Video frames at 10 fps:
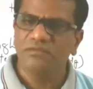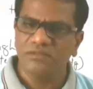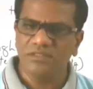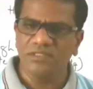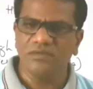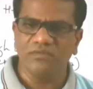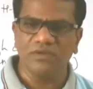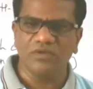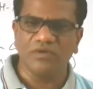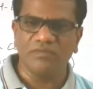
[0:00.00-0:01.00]
See,
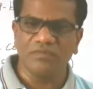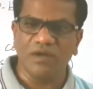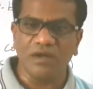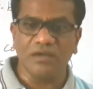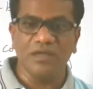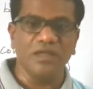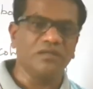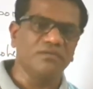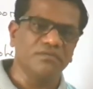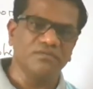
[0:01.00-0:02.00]
one of
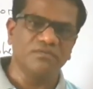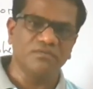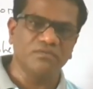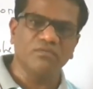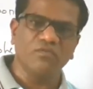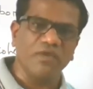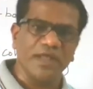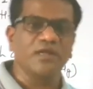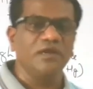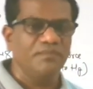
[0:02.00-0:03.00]
again
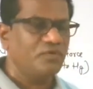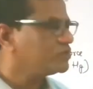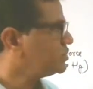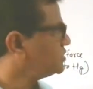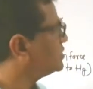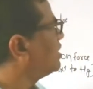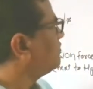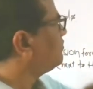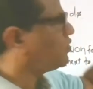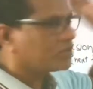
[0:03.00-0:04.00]
vital process
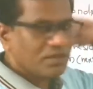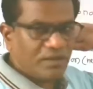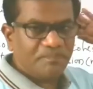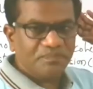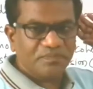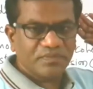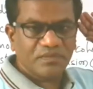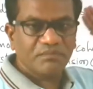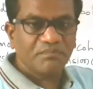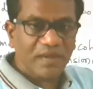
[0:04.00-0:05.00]
for the
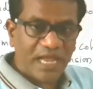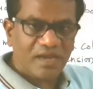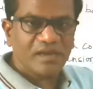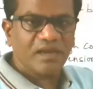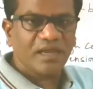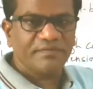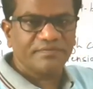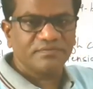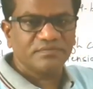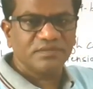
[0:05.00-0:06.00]
plant life,
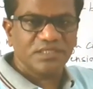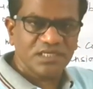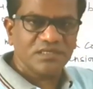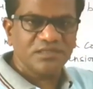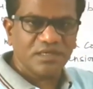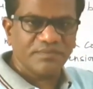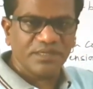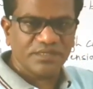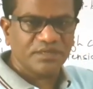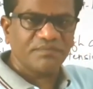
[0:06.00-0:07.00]
seed
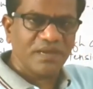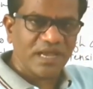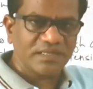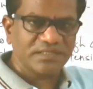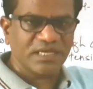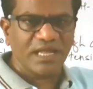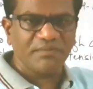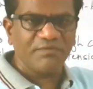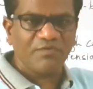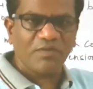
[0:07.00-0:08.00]
germination. Plants
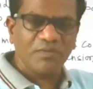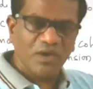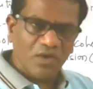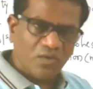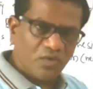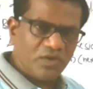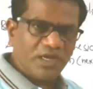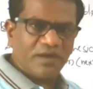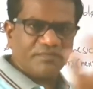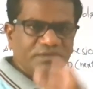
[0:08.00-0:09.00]
can be formed
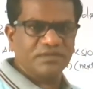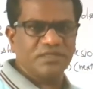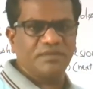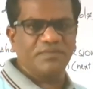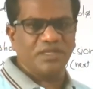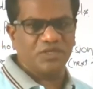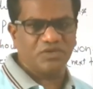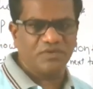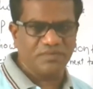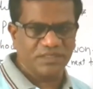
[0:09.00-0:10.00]
only after
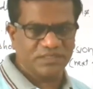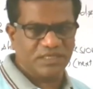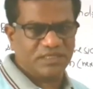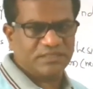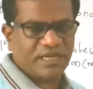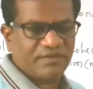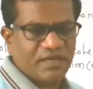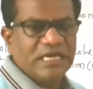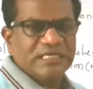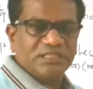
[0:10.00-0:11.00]
germination of the seeds,
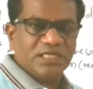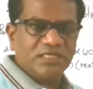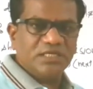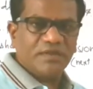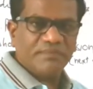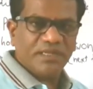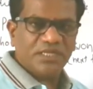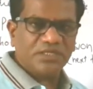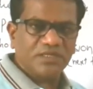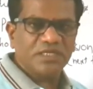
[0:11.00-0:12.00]
and seed
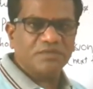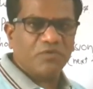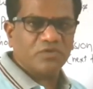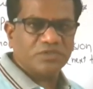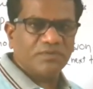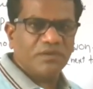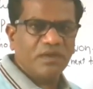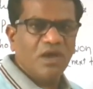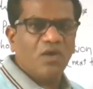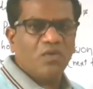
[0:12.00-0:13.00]
germination is
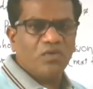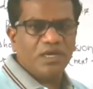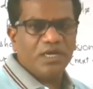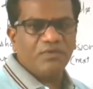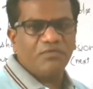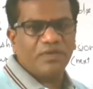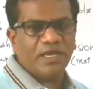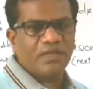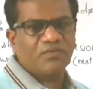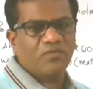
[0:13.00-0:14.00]
possible only
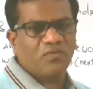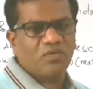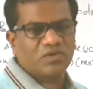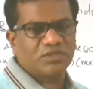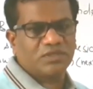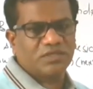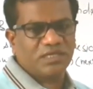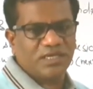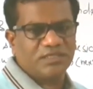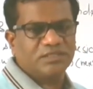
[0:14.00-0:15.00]
when water
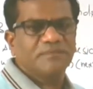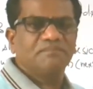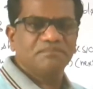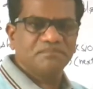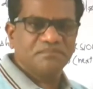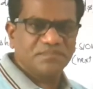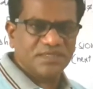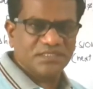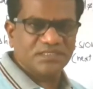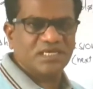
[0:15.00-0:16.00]
is
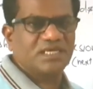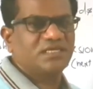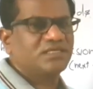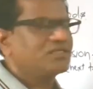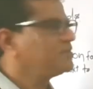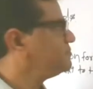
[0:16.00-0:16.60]
present.